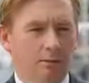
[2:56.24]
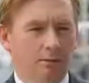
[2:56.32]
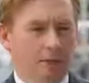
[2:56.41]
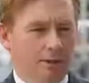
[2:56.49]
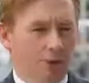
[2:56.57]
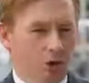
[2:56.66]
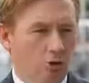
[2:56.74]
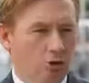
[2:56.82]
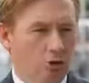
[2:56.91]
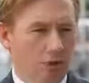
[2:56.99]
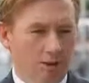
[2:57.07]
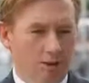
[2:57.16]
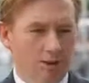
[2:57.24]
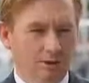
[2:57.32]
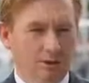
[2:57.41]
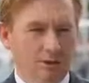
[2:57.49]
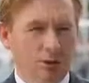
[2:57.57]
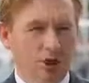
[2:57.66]
major consequences
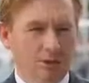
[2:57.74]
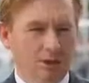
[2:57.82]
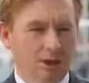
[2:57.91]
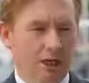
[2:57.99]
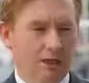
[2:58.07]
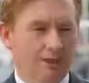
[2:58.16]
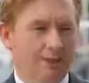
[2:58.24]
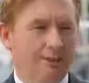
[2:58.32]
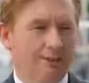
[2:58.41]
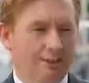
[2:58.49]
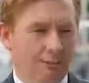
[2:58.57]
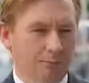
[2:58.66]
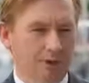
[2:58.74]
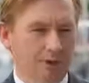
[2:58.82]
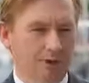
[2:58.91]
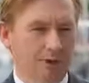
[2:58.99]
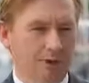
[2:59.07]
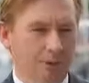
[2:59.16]
of climate change is the
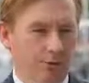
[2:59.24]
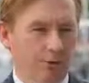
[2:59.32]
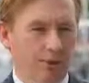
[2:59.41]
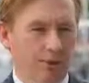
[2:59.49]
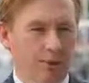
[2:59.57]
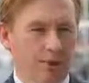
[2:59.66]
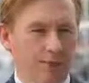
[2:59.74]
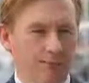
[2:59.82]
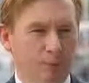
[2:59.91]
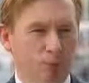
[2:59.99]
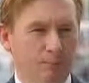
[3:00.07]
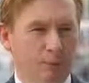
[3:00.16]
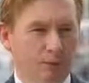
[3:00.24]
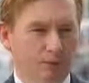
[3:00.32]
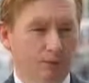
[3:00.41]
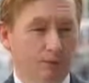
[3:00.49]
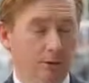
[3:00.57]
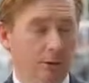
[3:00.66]
impact on health. It's a much more
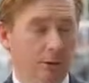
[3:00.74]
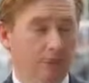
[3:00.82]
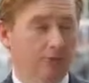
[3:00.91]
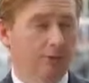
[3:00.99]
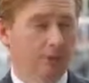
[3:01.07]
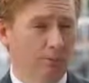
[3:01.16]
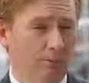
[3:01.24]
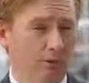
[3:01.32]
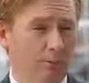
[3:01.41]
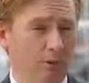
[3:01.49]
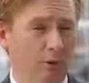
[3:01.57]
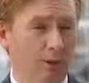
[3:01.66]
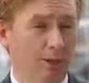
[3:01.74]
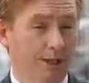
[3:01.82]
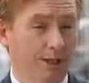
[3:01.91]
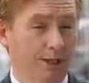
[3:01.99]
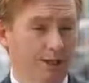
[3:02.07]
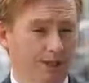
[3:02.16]
personal but even a much more
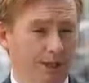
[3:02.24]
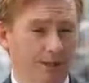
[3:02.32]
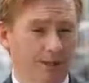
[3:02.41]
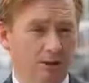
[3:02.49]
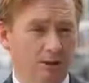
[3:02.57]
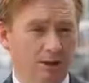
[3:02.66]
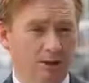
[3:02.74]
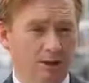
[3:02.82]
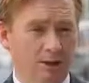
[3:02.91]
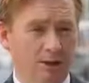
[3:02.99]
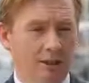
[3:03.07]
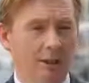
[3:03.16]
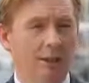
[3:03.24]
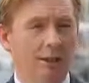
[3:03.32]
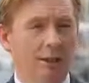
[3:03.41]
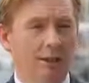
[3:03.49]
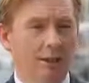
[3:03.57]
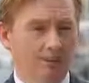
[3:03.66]
immediate effect that we're seeing
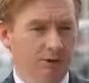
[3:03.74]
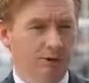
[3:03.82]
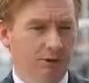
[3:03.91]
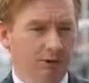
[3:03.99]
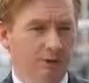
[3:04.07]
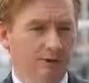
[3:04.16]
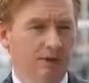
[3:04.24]
even now.